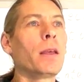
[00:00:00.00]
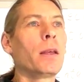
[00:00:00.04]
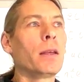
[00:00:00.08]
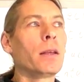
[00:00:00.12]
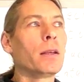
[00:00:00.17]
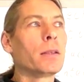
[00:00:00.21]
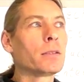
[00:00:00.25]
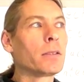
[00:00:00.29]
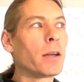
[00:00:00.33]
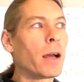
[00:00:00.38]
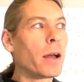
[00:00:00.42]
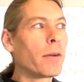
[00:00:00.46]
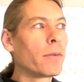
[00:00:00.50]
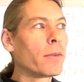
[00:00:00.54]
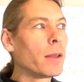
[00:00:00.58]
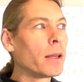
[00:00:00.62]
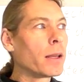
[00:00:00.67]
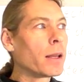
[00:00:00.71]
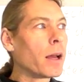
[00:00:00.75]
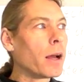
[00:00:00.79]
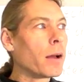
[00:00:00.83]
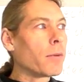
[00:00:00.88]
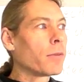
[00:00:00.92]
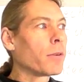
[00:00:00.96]
So I
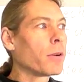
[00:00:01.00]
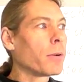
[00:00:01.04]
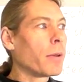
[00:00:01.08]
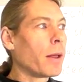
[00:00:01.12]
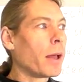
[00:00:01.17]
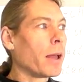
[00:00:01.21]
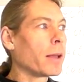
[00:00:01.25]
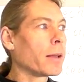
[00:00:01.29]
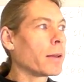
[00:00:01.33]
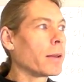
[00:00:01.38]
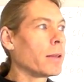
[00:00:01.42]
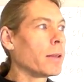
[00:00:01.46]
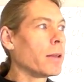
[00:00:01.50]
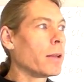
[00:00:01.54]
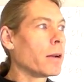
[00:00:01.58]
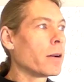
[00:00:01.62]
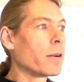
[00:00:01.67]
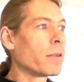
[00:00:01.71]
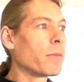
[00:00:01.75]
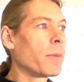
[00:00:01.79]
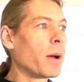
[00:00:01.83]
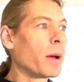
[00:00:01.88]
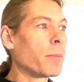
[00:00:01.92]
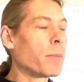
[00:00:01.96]
think after like a
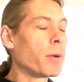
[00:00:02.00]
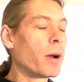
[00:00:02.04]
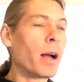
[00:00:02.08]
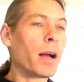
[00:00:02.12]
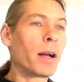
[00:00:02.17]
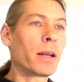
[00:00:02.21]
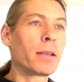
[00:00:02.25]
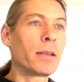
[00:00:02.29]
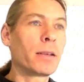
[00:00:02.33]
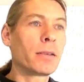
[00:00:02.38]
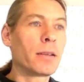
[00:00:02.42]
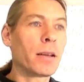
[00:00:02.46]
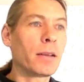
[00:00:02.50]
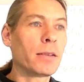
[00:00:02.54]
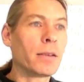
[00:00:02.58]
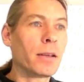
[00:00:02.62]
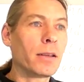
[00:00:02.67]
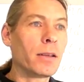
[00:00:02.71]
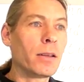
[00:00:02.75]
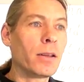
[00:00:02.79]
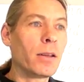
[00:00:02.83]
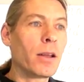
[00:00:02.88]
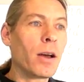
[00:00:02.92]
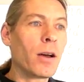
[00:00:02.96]
year of my practice, I said,
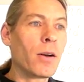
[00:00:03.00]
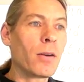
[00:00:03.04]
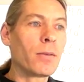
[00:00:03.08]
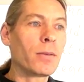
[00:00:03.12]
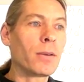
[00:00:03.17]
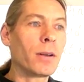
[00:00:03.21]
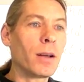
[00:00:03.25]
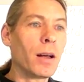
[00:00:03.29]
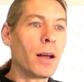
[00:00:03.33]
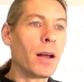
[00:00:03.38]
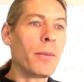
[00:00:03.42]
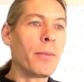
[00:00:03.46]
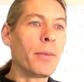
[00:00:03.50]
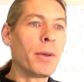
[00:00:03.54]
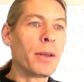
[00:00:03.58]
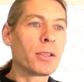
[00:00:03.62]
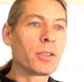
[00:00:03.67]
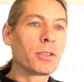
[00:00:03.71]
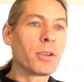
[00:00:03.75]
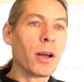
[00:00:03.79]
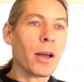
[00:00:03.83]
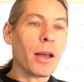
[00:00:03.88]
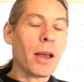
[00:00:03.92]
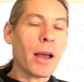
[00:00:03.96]
I'm going to
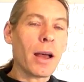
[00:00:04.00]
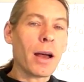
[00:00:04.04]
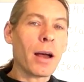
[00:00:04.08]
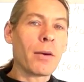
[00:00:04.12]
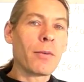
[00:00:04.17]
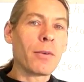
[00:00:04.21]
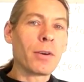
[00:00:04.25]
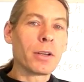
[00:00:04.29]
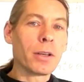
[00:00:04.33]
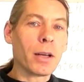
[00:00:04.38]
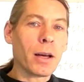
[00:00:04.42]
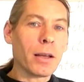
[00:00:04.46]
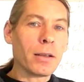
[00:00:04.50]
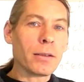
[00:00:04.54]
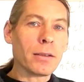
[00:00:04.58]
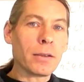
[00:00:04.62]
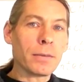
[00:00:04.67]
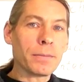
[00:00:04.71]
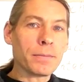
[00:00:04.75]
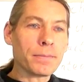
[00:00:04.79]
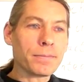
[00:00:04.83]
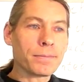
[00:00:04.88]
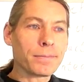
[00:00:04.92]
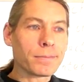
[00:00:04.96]
try advertising.
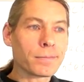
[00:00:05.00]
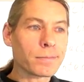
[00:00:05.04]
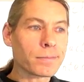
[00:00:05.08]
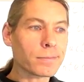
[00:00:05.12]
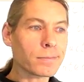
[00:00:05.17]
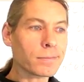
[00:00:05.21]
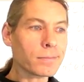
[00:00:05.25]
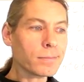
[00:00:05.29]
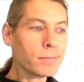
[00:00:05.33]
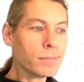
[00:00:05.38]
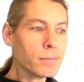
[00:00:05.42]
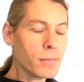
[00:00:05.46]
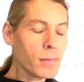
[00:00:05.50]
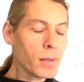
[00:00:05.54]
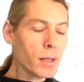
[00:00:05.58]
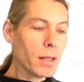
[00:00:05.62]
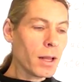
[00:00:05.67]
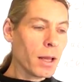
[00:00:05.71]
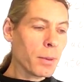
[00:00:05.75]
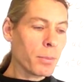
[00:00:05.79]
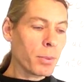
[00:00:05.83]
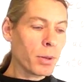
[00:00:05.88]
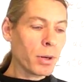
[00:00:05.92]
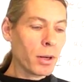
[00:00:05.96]

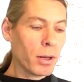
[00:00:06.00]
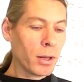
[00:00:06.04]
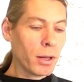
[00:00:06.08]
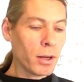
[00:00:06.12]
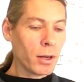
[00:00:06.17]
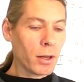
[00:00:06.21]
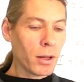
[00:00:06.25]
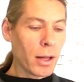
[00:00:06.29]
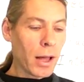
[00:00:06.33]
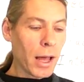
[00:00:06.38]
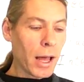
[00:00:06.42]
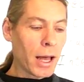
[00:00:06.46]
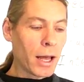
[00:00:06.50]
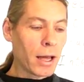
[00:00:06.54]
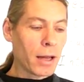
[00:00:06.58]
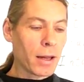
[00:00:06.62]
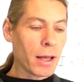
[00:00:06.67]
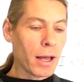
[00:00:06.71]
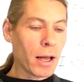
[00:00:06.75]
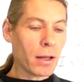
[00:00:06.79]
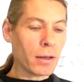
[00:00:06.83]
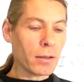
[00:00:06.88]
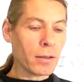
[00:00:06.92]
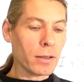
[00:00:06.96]
I put a little ad
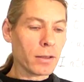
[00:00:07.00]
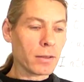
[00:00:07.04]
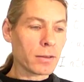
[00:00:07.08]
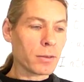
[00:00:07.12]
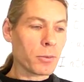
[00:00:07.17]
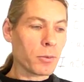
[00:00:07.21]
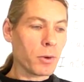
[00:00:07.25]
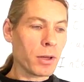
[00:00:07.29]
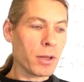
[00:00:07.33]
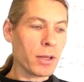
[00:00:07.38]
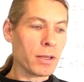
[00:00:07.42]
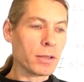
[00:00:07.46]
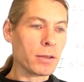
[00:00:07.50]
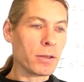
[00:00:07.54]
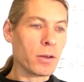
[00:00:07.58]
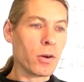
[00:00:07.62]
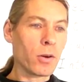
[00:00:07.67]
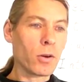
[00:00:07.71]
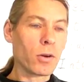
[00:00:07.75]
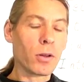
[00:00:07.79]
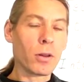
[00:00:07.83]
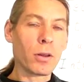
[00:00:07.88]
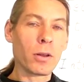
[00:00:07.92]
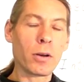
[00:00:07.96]
out in one of these
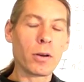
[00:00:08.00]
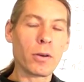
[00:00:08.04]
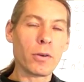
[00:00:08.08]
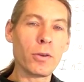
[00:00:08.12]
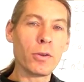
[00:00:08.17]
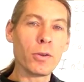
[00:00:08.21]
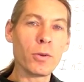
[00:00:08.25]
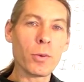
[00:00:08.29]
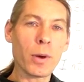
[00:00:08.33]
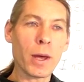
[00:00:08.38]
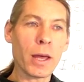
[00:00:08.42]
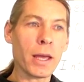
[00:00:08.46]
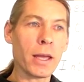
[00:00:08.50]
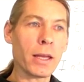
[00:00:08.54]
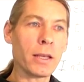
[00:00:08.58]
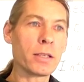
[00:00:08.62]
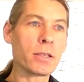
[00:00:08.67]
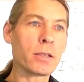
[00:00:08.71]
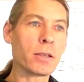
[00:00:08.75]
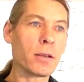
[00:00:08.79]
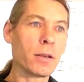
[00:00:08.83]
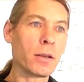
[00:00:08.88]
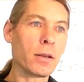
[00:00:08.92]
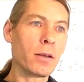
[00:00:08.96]
local little new
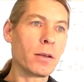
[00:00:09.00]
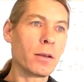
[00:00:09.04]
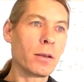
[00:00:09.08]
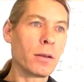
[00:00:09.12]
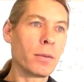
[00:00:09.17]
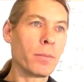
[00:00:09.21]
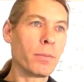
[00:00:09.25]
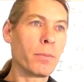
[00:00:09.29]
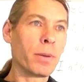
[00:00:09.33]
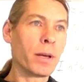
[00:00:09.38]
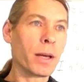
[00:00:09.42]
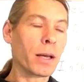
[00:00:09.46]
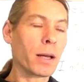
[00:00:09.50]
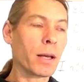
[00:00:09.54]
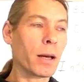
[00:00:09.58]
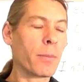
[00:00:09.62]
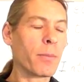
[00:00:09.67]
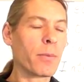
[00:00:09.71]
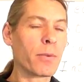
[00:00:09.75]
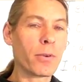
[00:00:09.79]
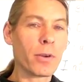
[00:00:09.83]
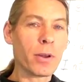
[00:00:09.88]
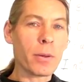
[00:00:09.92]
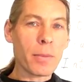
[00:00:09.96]
age
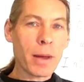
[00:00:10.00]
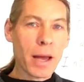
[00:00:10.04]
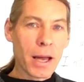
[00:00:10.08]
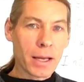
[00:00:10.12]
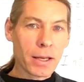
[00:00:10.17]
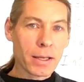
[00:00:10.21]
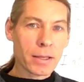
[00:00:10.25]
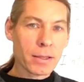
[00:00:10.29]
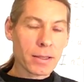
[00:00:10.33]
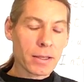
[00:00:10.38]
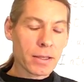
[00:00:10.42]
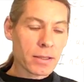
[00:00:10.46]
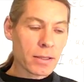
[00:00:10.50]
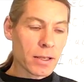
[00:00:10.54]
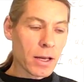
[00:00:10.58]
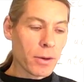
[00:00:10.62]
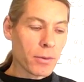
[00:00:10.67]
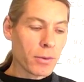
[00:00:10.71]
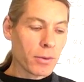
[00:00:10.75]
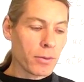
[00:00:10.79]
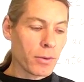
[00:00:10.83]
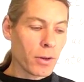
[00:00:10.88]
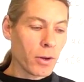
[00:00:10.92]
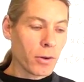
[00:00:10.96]
pick-up free magazines that
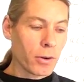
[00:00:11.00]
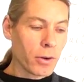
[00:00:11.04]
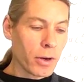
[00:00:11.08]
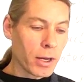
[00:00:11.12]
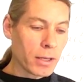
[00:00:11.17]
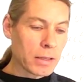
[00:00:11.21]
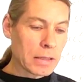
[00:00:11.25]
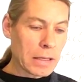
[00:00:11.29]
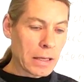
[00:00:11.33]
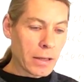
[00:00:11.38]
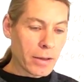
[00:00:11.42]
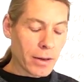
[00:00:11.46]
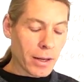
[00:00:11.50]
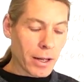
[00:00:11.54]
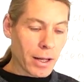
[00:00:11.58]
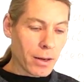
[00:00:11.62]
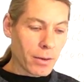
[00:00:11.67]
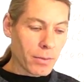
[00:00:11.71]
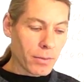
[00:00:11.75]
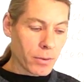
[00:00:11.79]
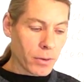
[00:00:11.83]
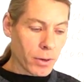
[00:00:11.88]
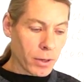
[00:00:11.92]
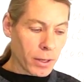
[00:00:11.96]
was floating around Southern
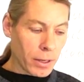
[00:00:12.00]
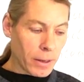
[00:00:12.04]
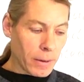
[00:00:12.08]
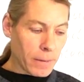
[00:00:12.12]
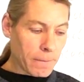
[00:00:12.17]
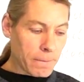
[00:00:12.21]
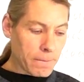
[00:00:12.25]
California.